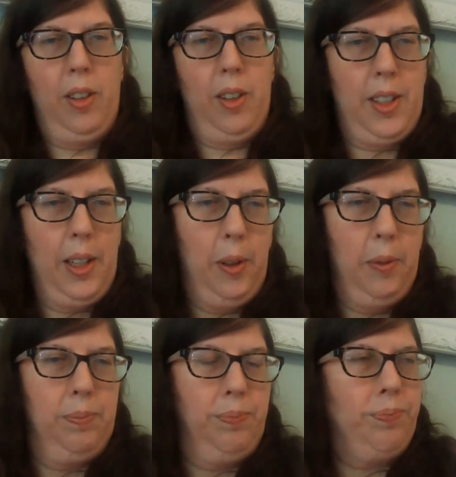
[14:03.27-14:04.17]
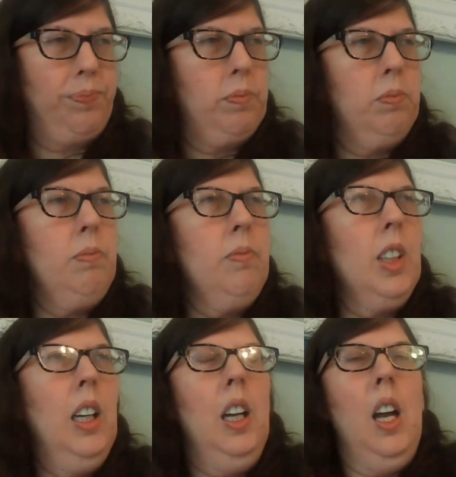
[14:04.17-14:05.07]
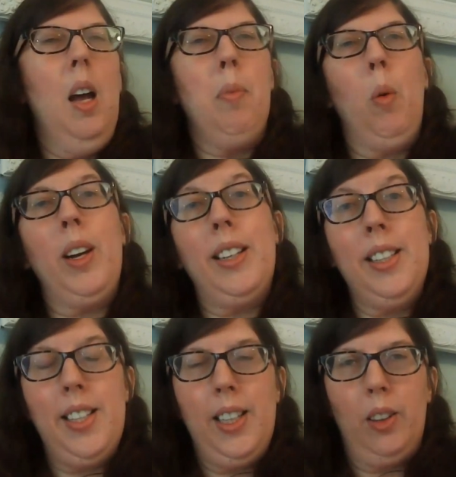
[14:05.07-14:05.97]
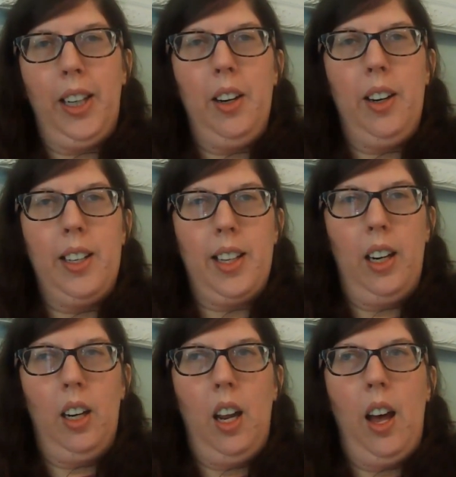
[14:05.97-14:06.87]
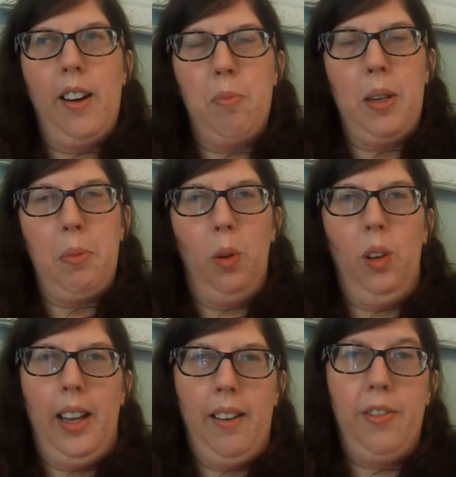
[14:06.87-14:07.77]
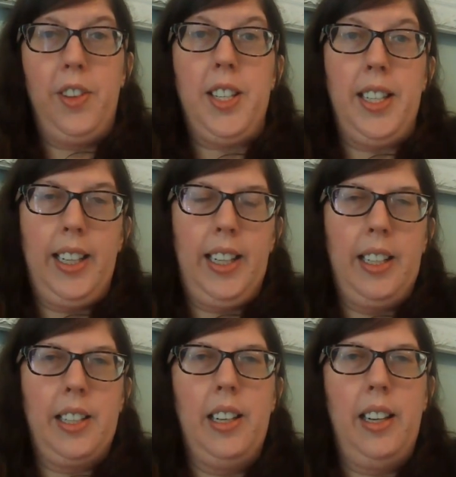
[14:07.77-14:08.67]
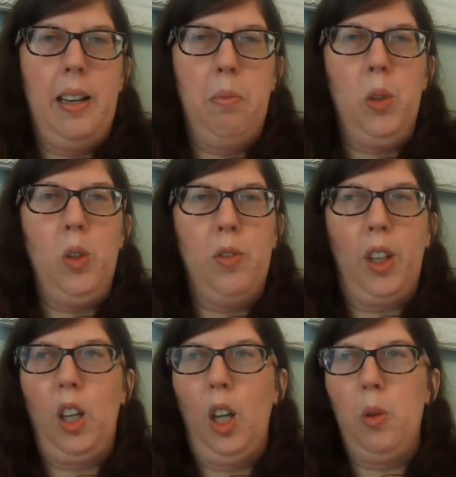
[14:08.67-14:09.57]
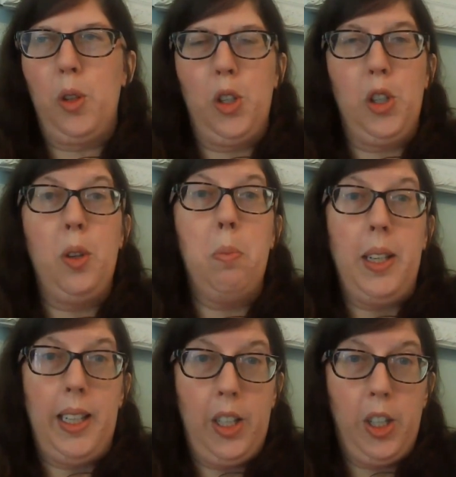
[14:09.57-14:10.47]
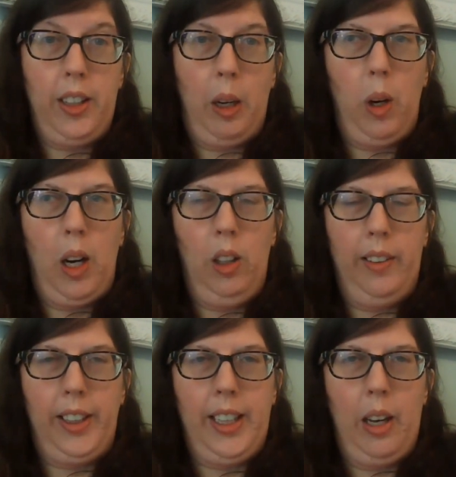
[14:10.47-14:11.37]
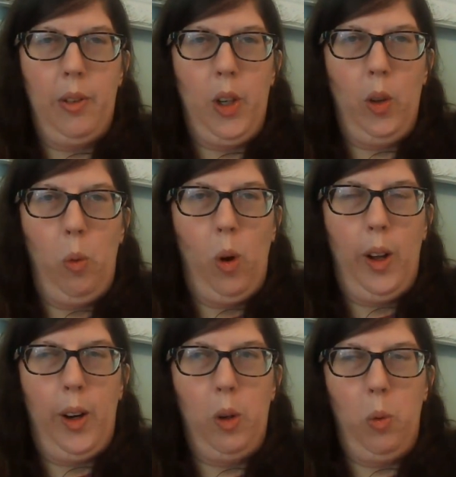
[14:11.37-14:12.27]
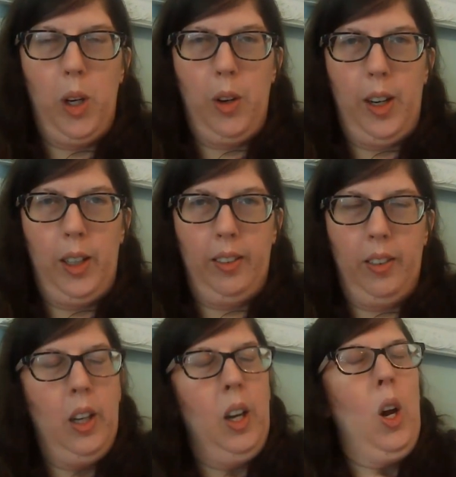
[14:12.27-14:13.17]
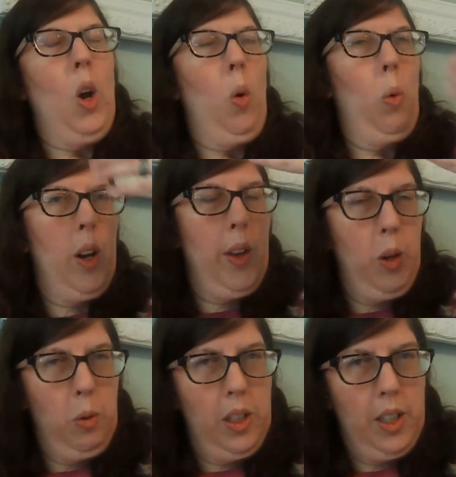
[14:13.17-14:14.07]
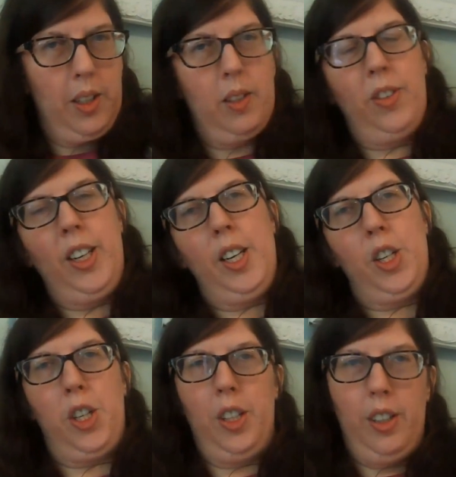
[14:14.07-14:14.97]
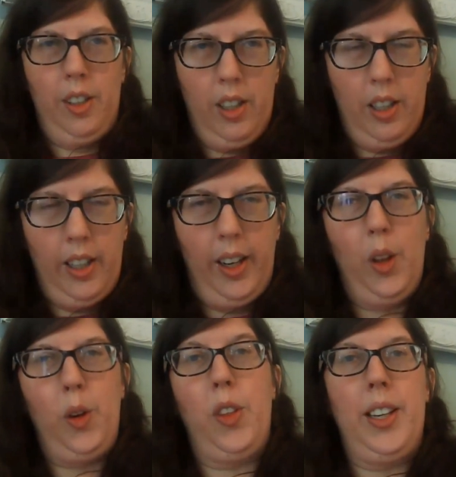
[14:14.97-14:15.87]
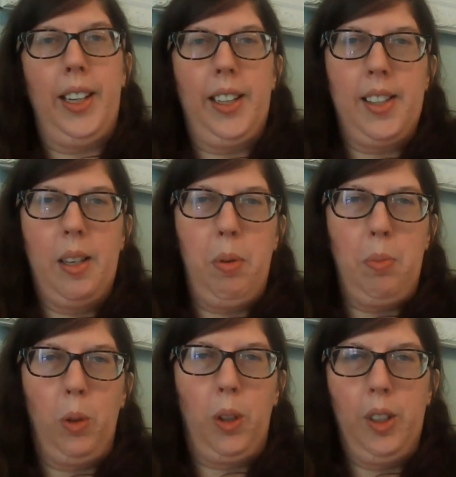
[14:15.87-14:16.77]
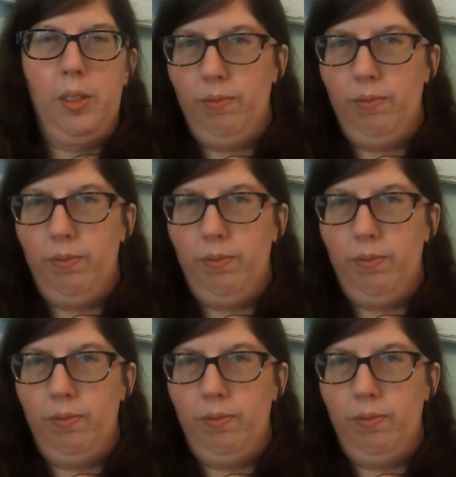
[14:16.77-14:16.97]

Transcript: So but what he did tell Garrett is that a lot of people left the cities and moved closer to the beach, and they were all living down near the water where there, where there was fish and, and other things that people could